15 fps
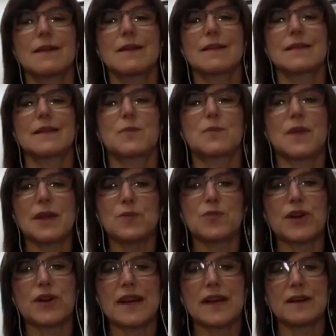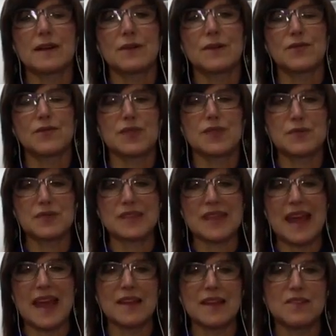then my brain flips
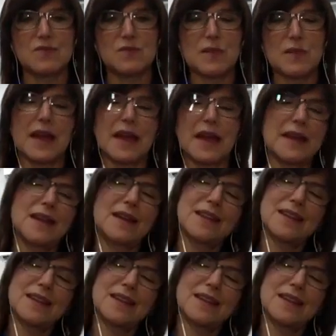out of my